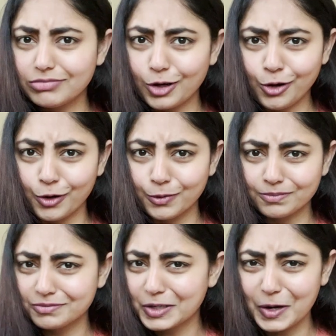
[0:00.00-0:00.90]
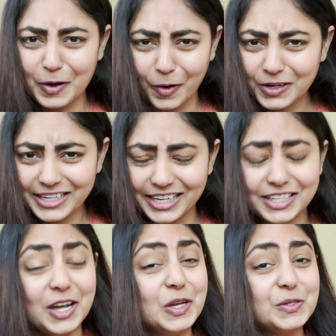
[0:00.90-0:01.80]
oh,
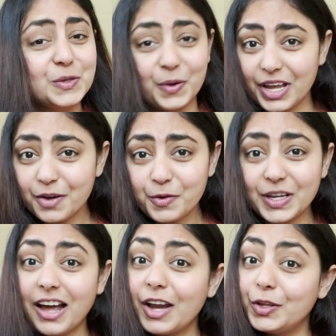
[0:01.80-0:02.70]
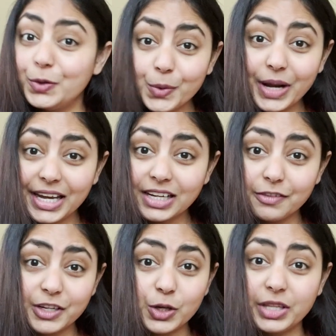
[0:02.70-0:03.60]
content. So here we are, you getting
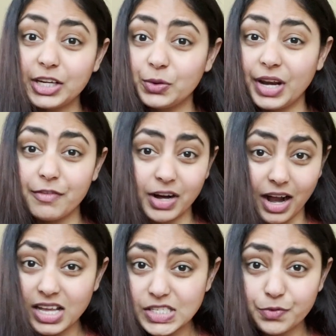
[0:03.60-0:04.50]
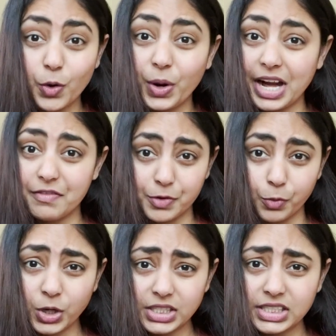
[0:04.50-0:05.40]
a video that you never asked for, never
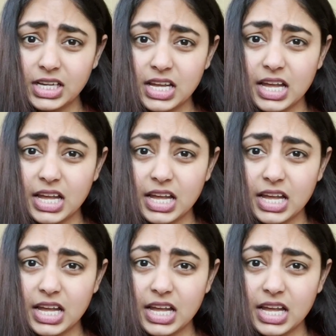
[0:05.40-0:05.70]
wanted,